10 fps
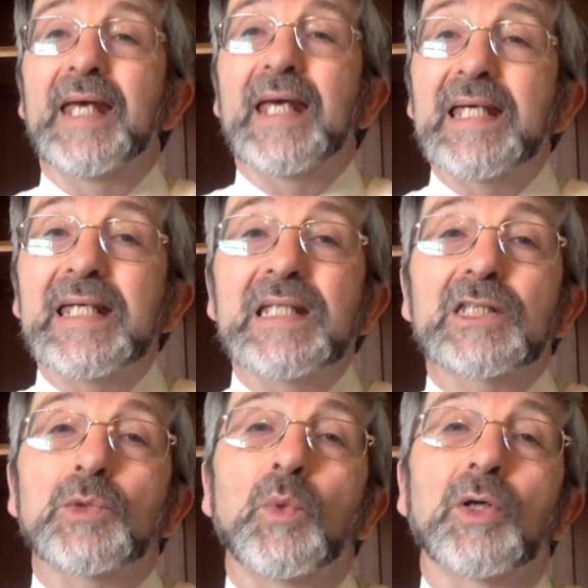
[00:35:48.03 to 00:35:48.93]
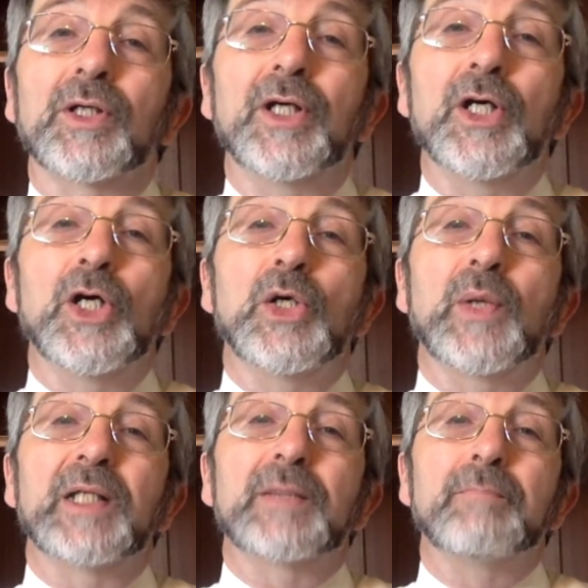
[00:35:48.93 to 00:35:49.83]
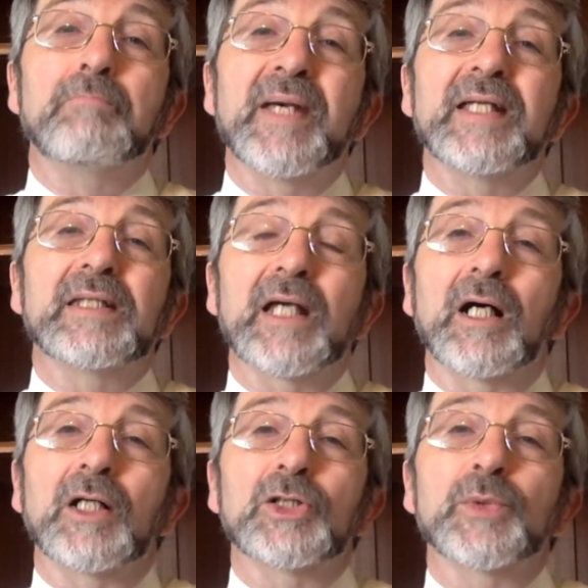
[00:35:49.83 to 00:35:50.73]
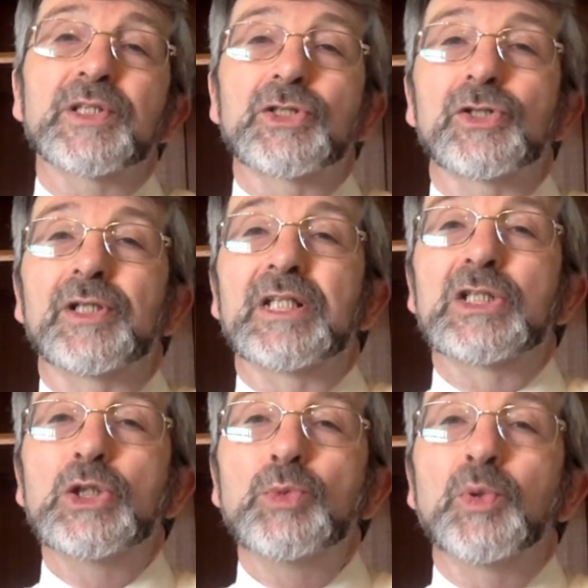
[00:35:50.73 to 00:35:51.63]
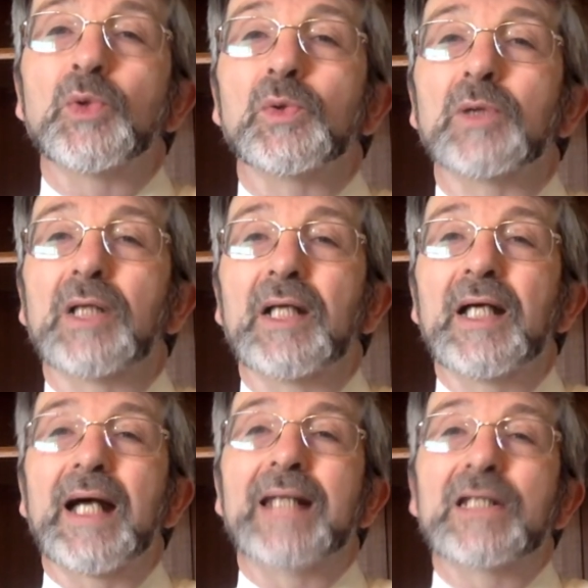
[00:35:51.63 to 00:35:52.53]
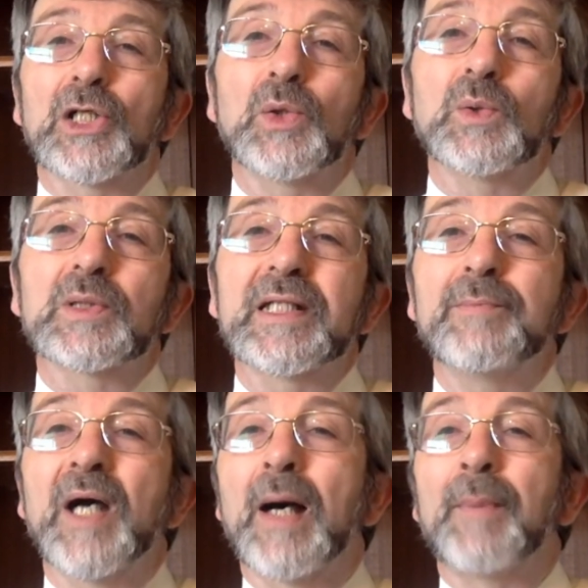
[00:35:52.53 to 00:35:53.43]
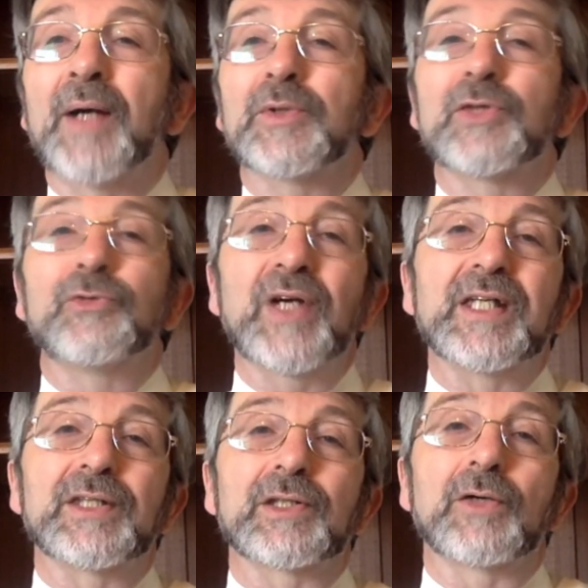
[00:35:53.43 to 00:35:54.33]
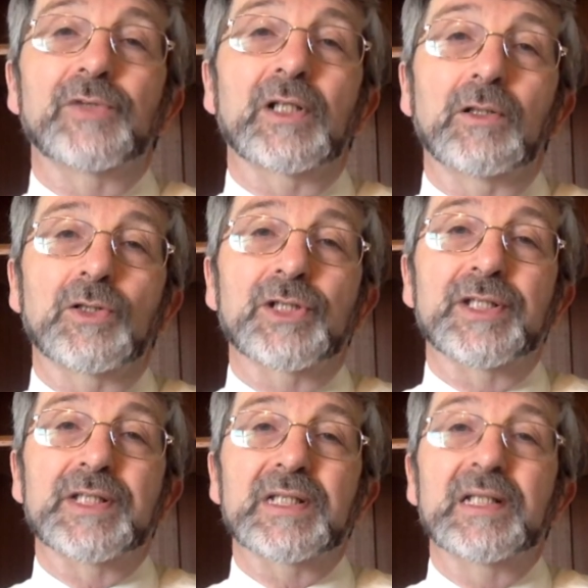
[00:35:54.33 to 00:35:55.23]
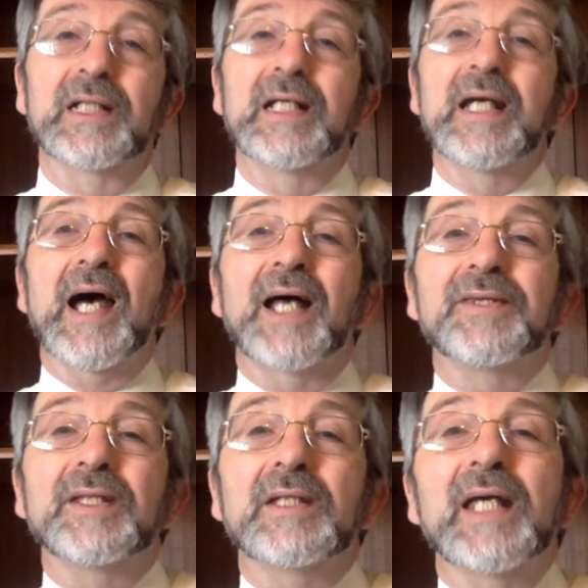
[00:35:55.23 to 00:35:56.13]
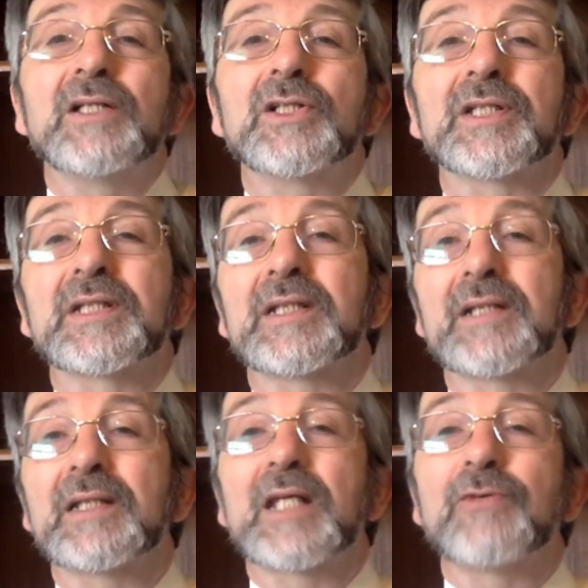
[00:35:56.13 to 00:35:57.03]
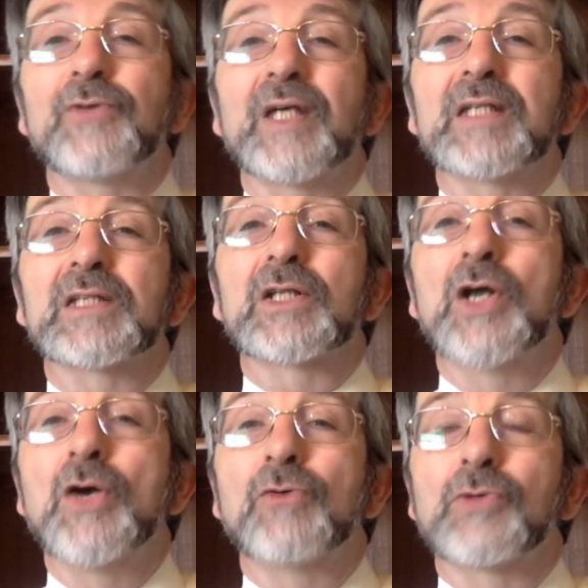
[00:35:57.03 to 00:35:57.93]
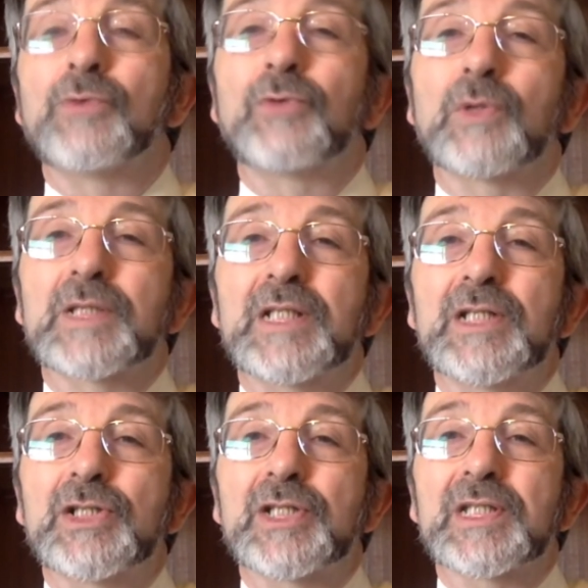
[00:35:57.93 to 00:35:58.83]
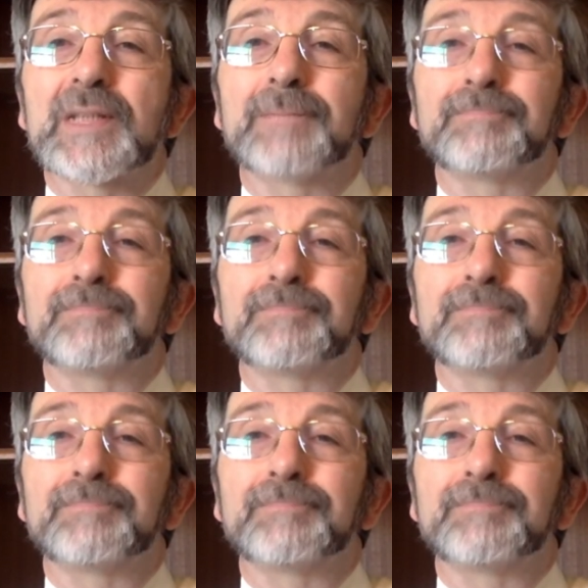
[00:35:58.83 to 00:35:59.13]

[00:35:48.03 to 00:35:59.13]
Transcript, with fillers: He is the one who had made the arduous journey to Paul and told him about the faith of the Colossians and the dangers that they faced from false teachers.